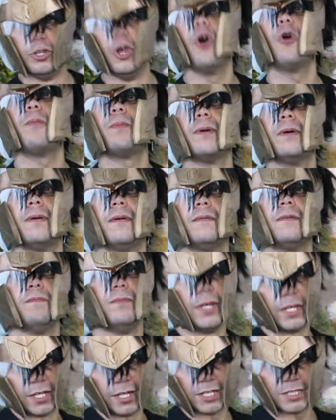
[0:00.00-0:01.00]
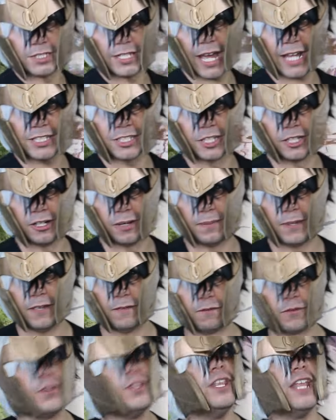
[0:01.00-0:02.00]
Nope, because that's gonna be
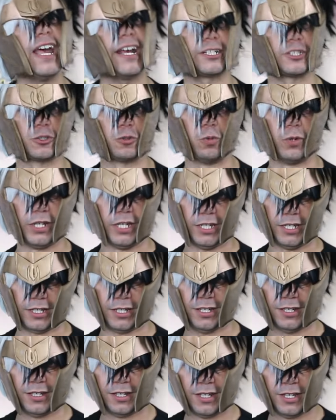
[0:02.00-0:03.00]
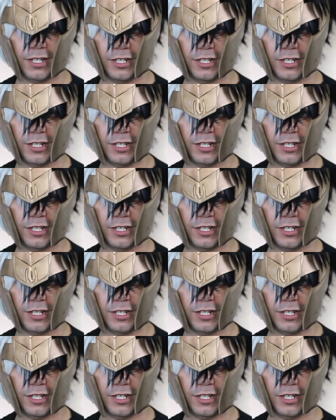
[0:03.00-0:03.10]
for next week.